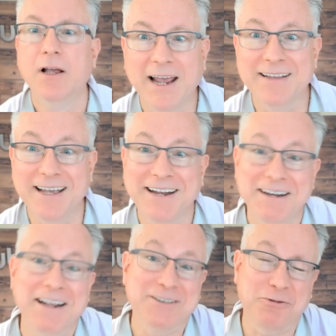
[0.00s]
And
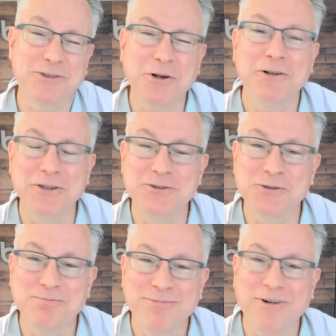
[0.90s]
that as a result, you
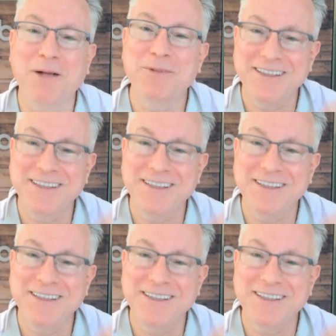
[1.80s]
should probably